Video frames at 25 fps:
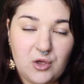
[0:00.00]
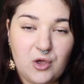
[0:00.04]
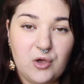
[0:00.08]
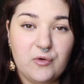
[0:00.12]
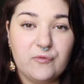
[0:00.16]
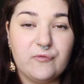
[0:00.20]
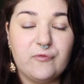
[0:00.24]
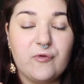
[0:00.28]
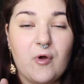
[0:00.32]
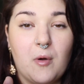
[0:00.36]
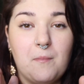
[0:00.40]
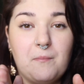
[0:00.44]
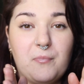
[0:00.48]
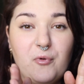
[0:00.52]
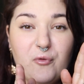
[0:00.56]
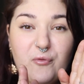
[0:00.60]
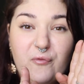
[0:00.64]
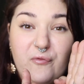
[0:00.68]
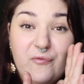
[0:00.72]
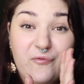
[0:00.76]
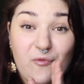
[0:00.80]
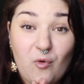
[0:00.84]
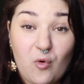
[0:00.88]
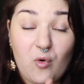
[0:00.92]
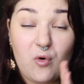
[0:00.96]
from
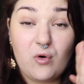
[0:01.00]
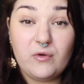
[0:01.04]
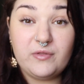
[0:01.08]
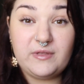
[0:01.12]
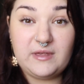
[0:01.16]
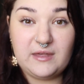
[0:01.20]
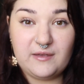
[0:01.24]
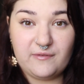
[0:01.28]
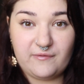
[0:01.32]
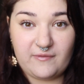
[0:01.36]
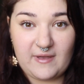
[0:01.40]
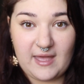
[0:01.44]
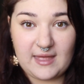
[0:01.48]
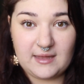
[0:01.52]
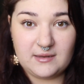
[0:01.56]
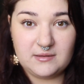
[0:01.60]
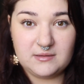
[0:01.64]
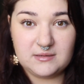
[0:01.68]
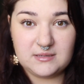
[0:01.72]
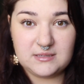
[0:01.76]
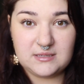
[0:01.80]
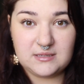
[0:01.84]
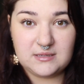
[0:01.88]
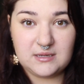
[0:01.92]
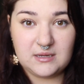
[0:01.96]
before the
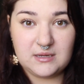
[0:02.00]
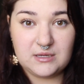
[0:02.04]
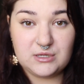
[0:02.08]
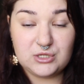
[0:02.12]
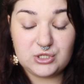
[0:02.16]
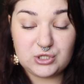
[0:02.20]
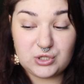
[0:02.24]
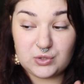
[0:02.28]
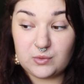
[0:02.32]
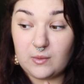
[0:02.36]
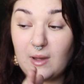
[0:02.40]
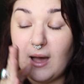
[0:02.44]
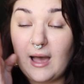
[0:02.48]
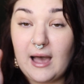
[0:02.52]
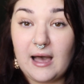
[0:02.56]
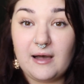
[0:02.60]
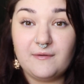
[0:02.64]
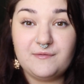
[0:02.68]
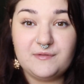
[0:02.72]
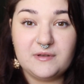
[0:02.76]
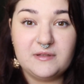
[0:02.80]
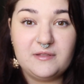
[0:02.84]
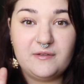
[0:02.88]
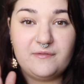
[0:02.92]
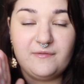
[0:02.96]
event to
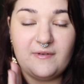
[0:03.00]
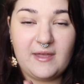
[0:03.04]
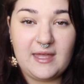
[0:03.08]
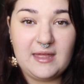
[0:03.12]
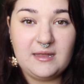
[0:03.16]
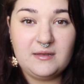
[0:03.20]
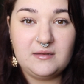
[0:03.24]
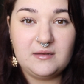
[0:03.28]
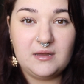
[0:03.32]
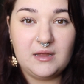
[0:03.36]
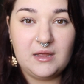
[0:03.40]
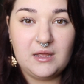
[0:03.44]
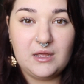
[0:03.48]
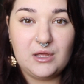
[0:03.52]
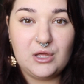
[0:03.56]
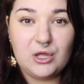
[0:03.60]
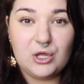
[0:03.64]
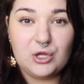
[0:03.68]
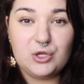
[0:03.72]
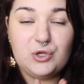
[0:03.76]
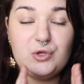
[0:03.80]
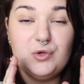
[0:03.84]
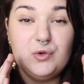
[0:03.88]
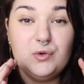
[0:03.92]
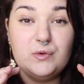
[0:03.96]
after the event,
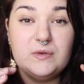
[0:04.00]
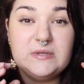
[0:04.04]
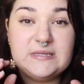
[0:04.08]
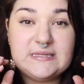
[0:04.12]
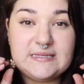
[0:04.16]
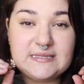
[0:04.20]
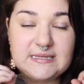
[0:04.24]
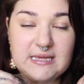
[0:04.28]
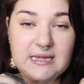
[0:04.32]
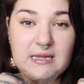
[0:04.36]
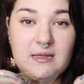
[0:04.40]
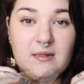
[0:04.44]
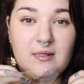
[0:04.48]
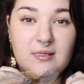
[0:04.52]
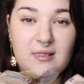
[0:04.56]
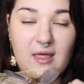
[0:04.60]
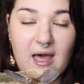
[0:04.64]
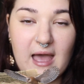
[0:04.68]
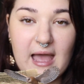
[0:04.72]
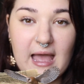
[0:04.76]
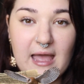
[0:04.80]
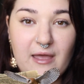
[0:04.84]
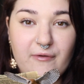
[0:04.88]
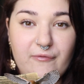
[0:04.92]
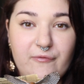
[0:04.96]
you see
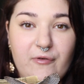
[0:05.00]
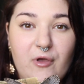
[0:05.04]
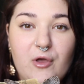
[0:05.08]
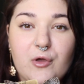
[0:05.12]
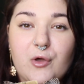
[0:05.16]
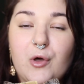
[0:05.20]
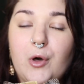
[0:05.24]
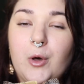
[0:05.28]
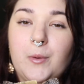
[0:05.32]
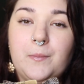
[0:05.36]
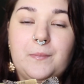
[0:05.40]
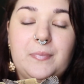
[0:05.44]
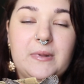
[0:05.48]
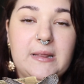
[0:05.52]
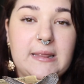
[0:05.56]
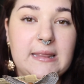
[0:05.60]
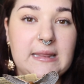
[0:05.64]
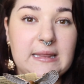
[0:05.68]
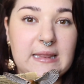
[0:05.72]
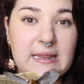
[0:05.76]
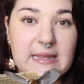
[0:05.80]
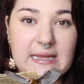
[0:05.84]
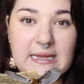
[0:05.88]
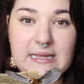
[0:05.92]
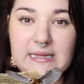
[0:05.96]
life
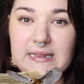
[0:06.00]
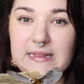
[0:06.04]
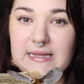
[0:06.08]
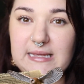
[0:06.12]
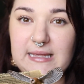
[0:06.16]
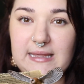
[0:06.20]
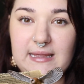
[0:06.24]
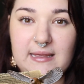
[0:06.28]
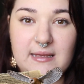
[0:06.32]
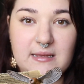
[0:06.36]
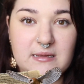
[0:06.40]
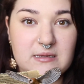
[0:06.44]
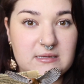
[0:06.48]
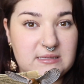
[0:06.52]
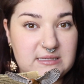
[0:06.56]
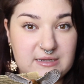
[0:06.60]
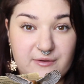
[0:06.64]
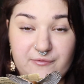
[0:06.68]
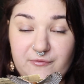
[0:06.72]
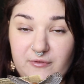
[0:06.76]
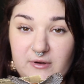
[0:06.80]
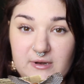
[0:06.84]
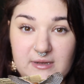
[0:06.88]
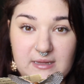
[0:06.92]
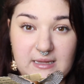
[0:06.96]
completely
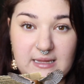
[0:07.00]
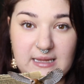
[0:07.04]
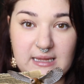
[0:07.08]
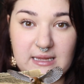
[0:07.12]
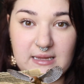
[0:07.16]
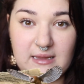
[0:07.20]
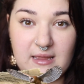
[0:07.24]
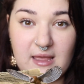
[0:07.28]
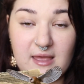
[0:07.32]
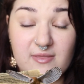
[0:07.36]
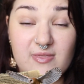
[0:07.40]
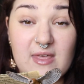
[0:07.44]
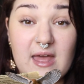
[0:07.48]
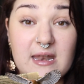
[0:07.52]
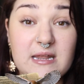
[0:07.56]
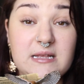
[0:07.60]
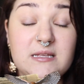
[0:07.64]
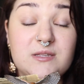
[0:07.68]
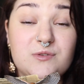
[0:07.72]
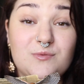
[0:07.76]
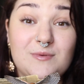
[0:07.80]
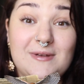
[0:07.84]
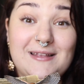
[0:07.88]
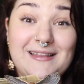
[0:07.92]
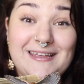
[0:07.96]
differently. That
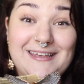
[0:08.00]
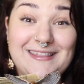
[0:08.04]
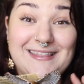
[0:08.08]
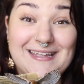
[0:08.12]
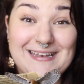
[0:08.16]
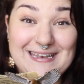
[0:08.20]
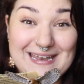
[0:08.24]
is really the